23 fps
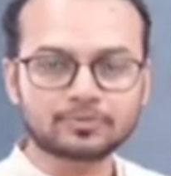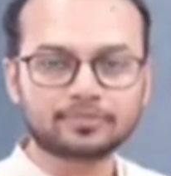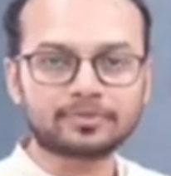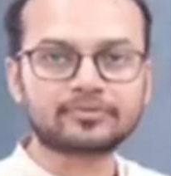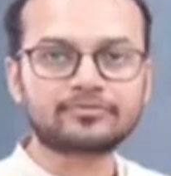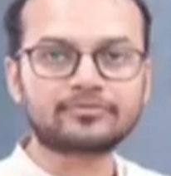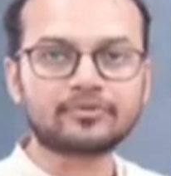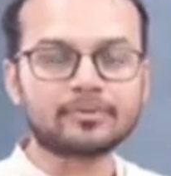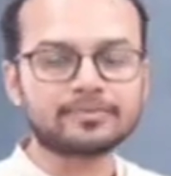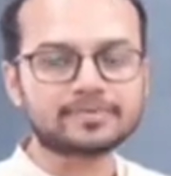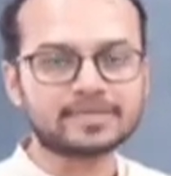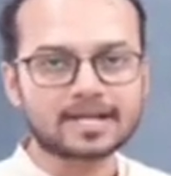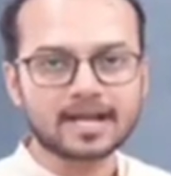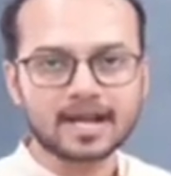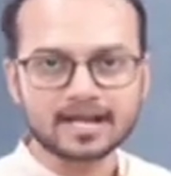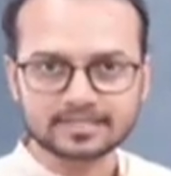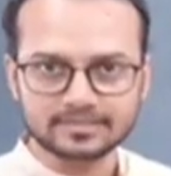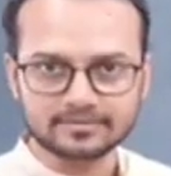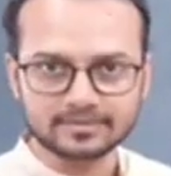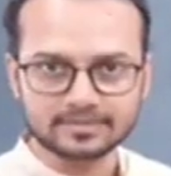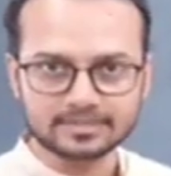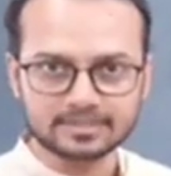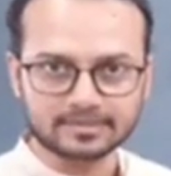to perform their
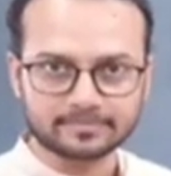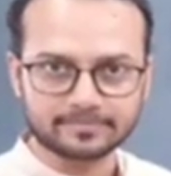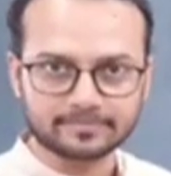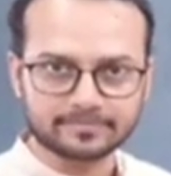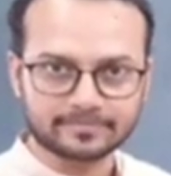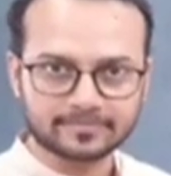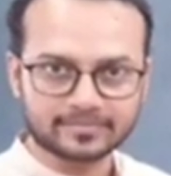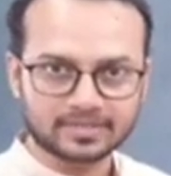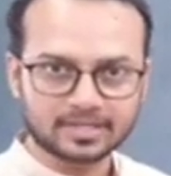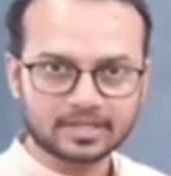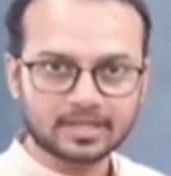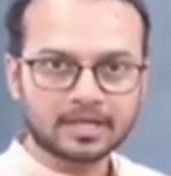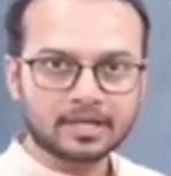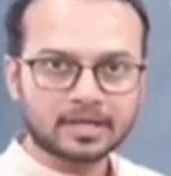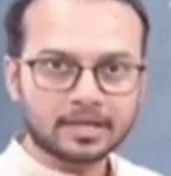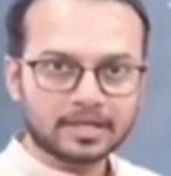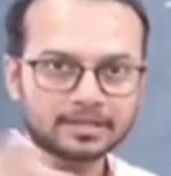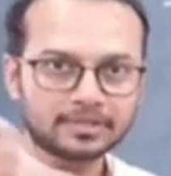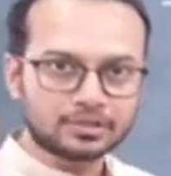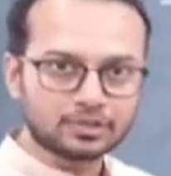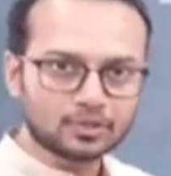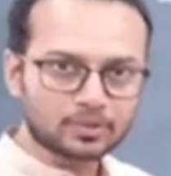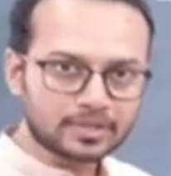activity.
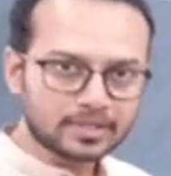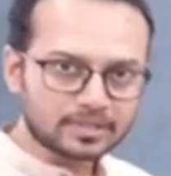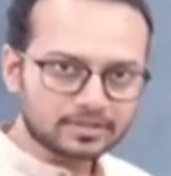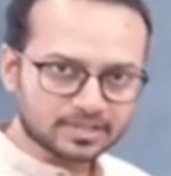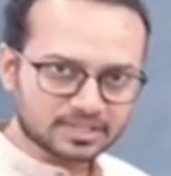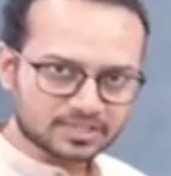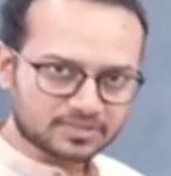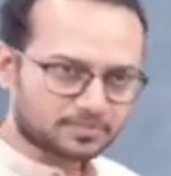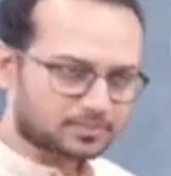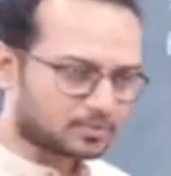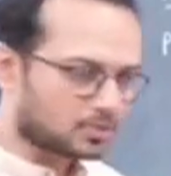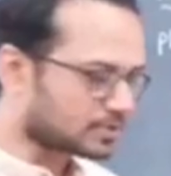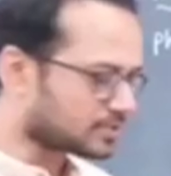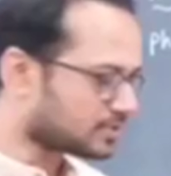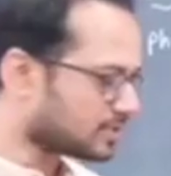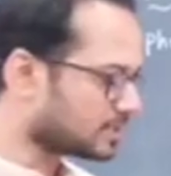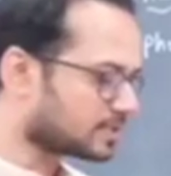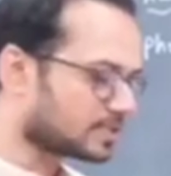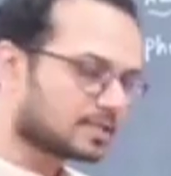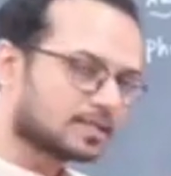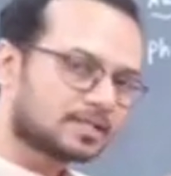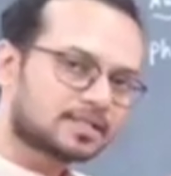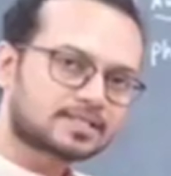During this
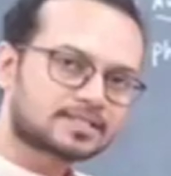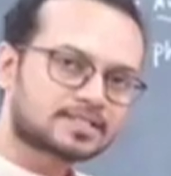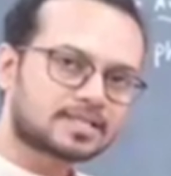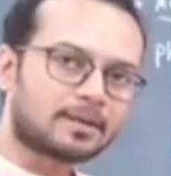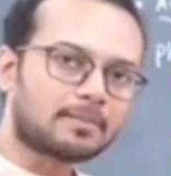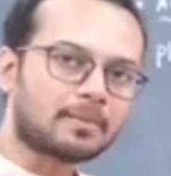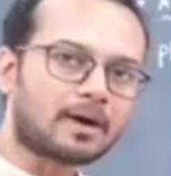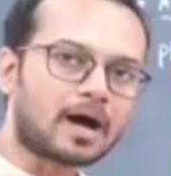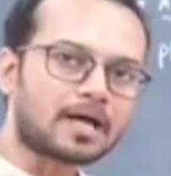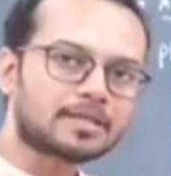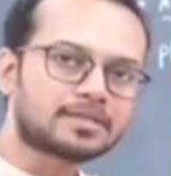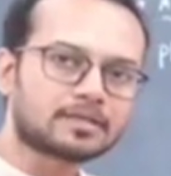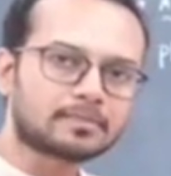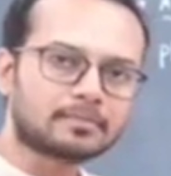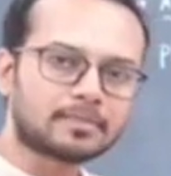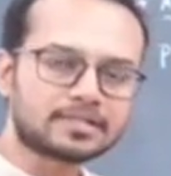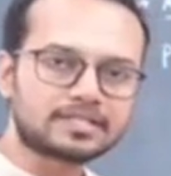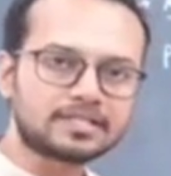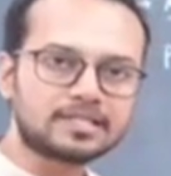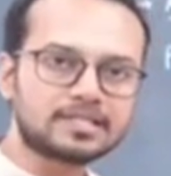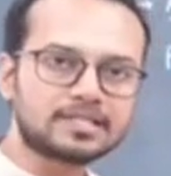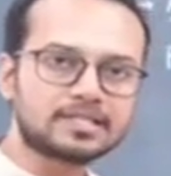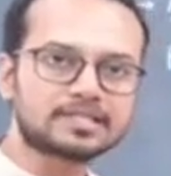process, some other
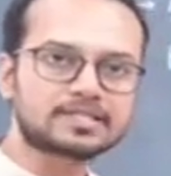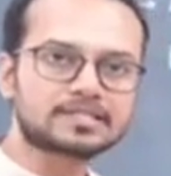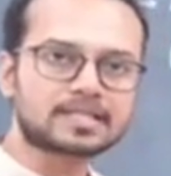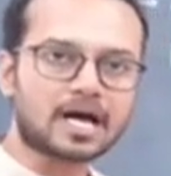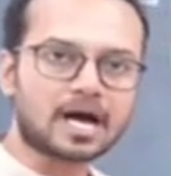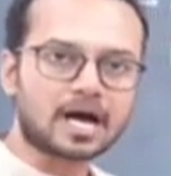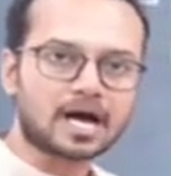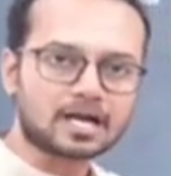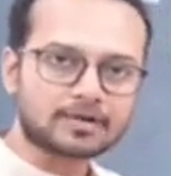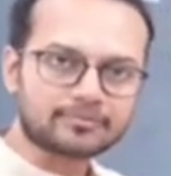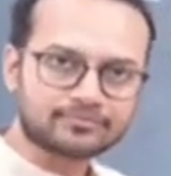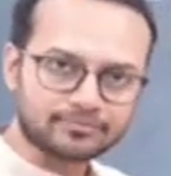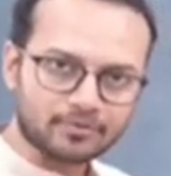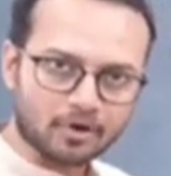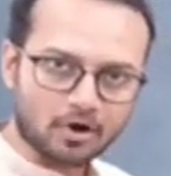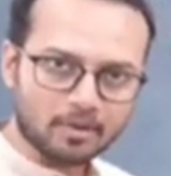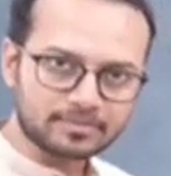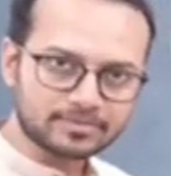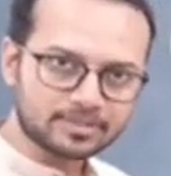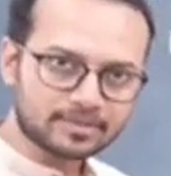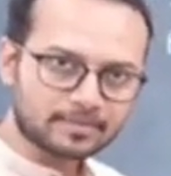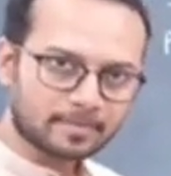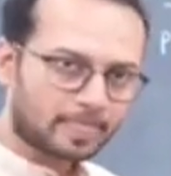materials are
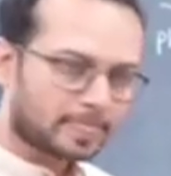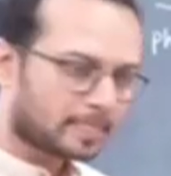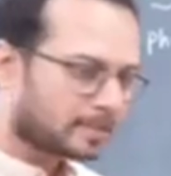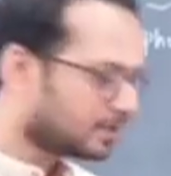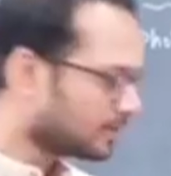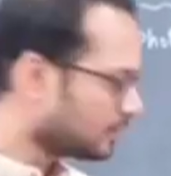formed